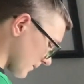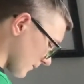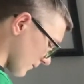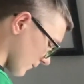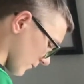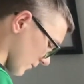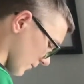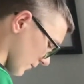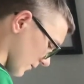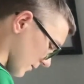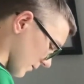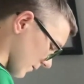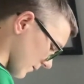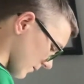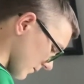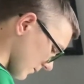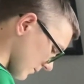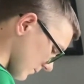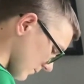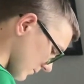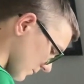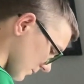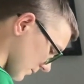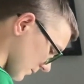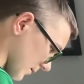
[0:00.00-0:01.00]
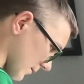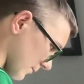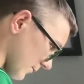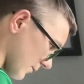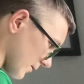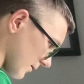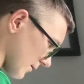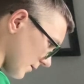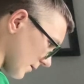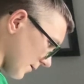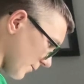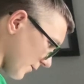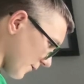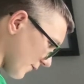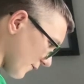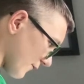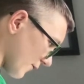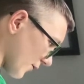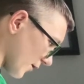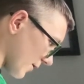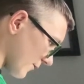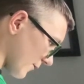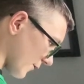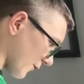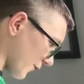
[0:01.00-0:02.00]
Wait. Let me
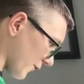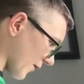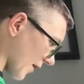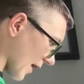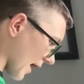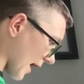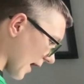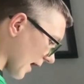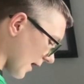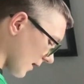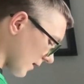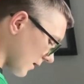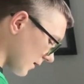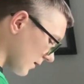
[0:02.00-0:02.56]
find the stat.